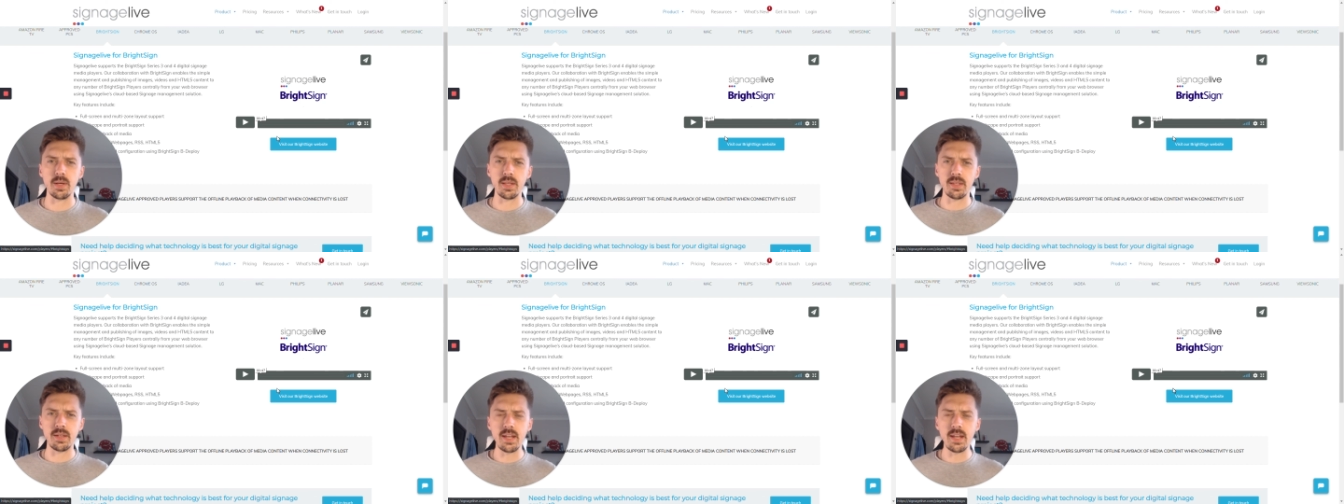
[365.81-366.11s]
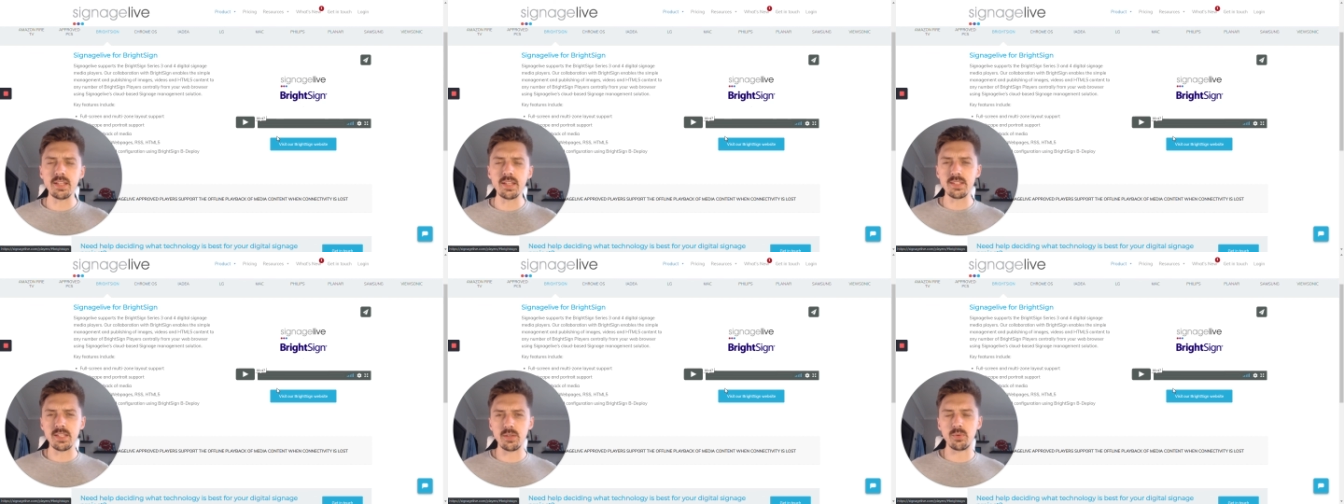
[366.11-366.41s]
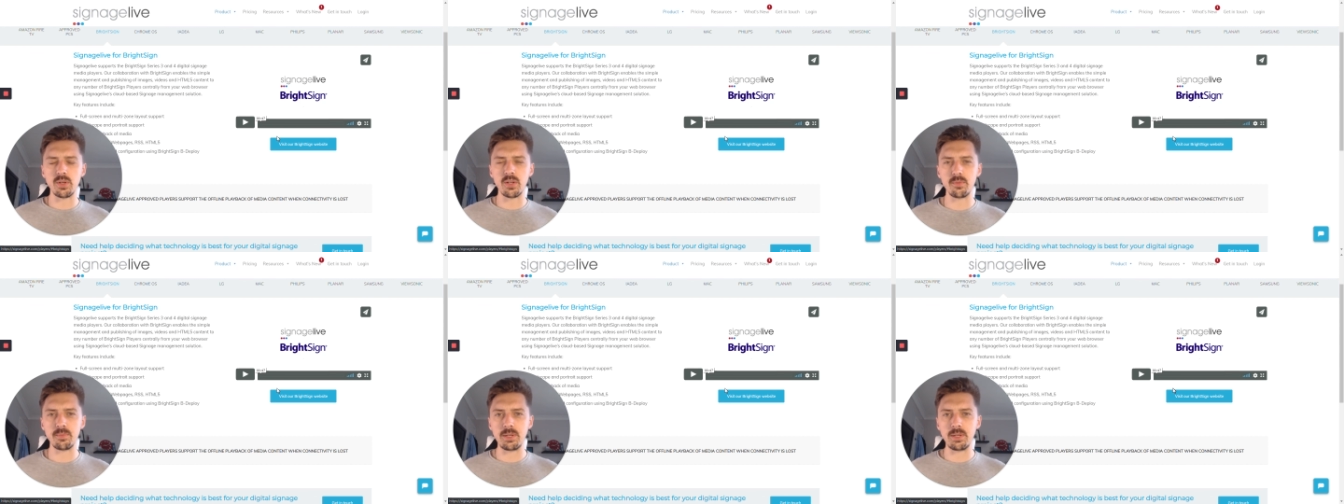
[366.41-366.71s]
The next thing we're
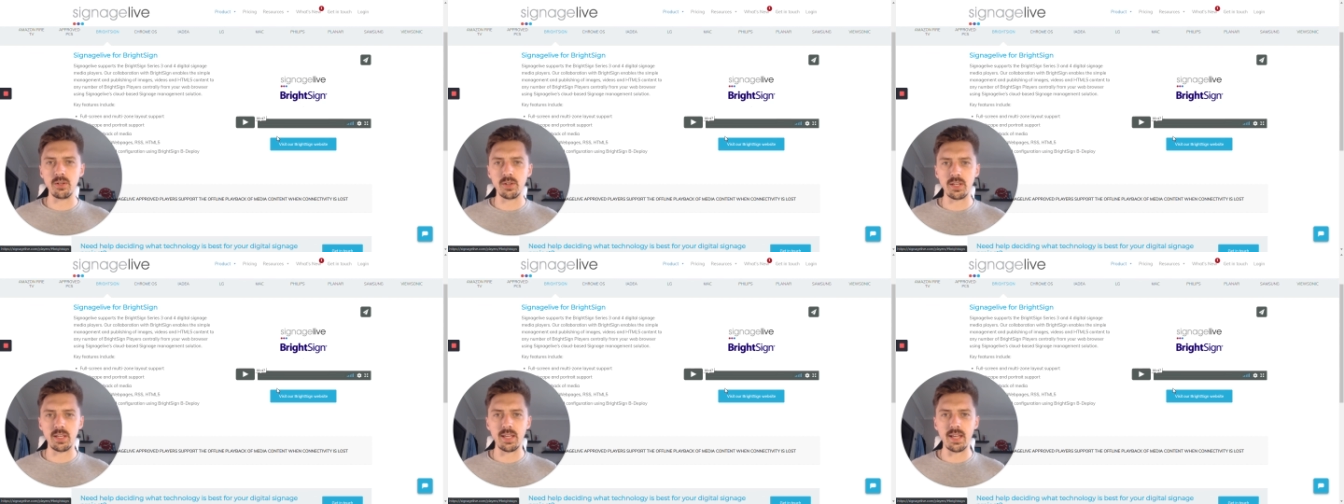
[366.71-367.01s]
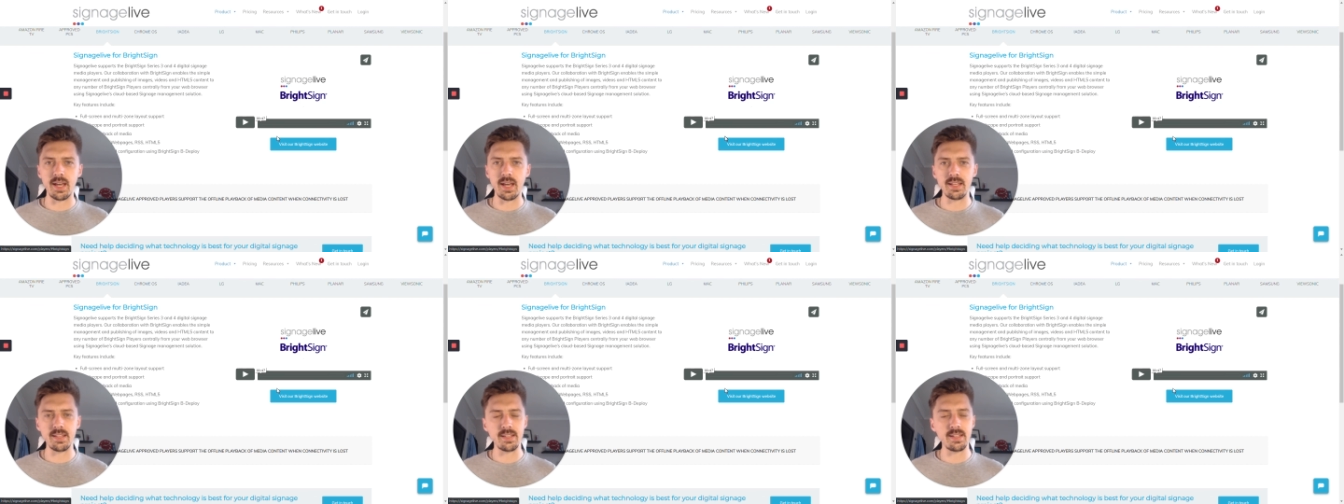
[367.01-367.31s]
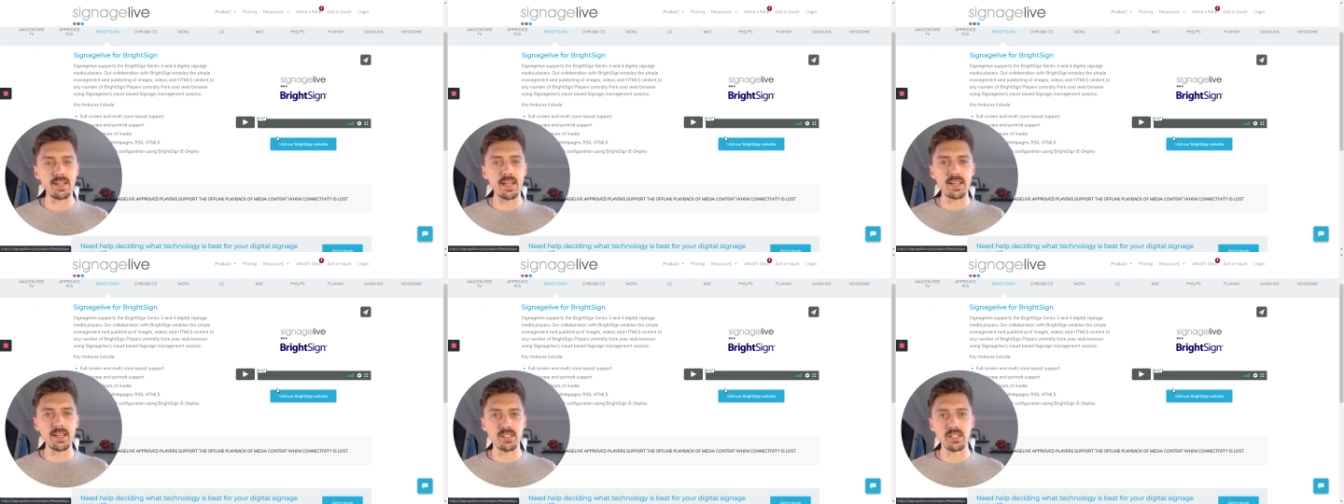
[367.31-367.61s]
going to be looking at in the
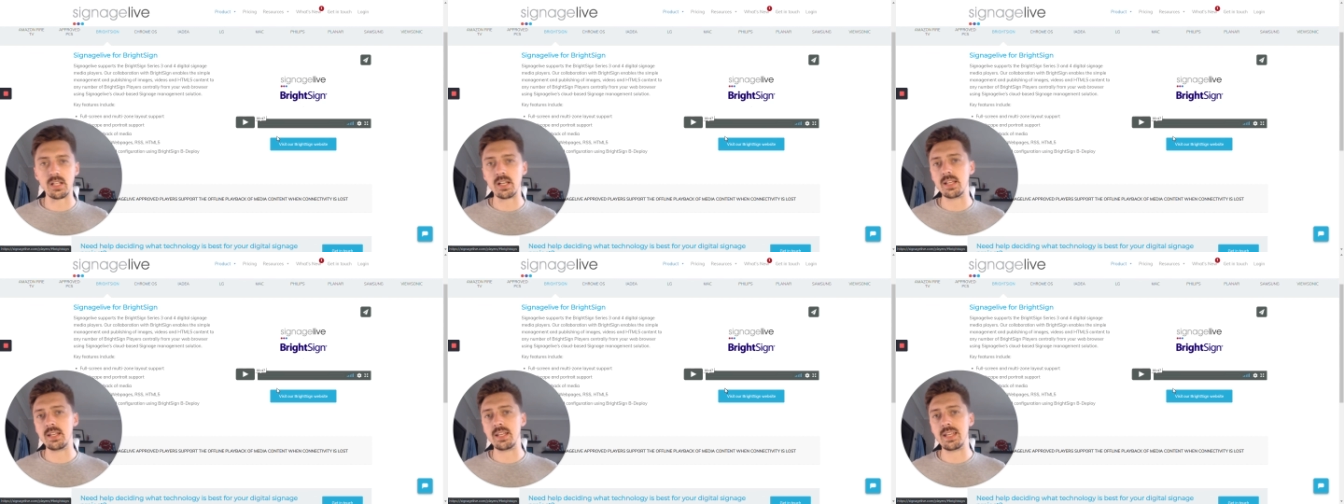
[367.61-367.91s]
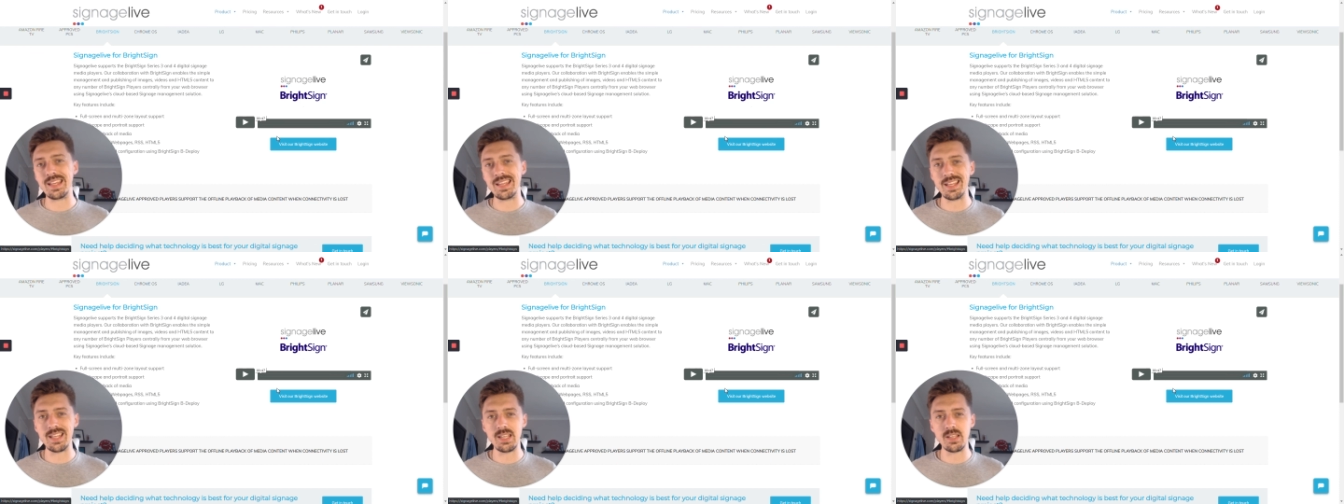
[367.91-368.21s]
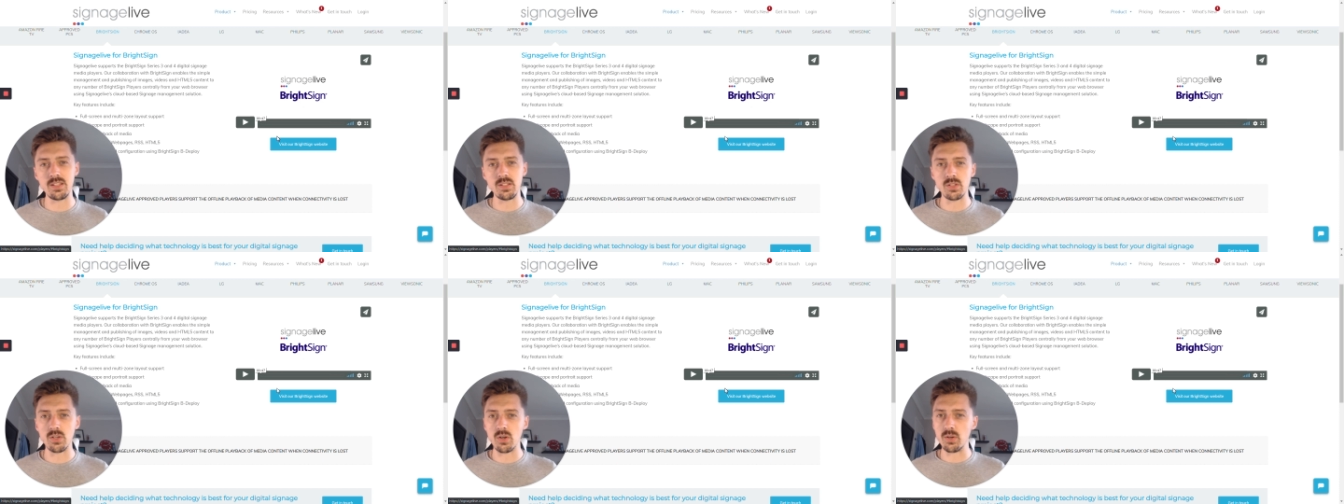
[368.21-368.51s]
next slide here
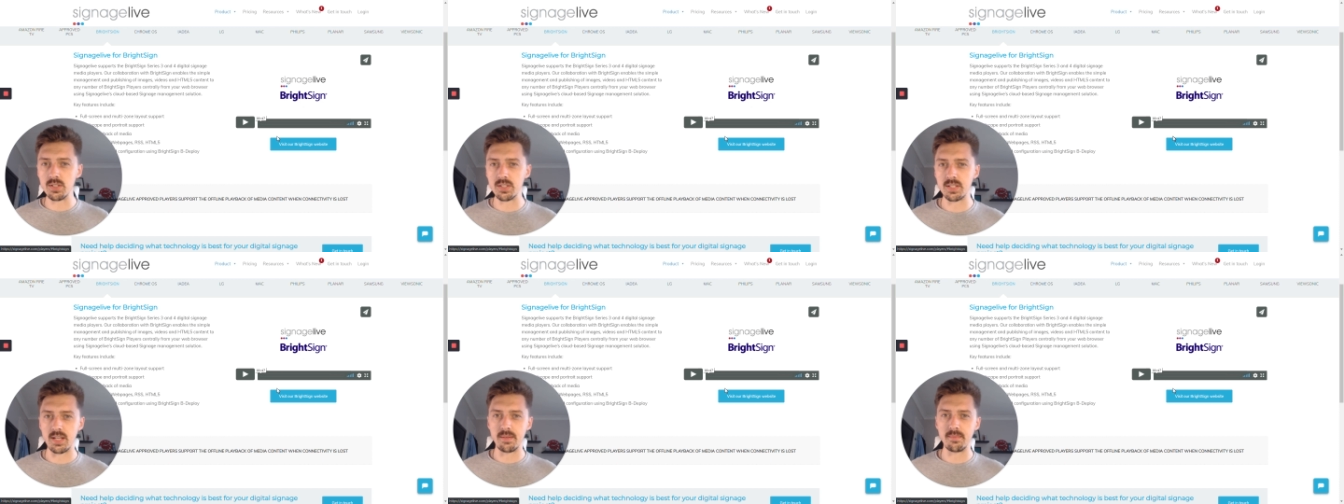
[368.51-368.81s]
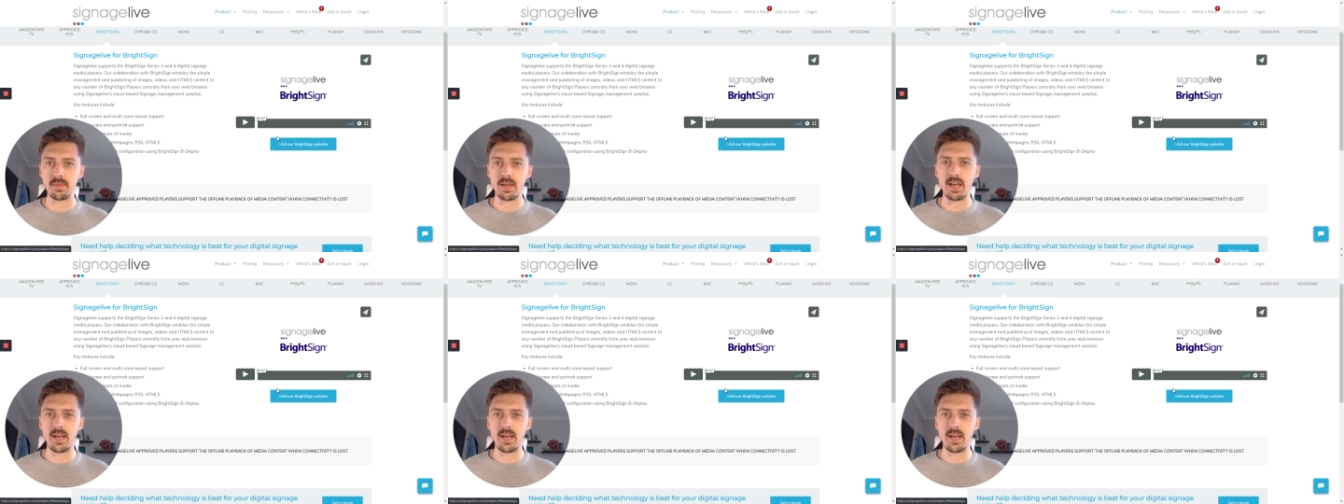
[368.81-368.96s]
is content.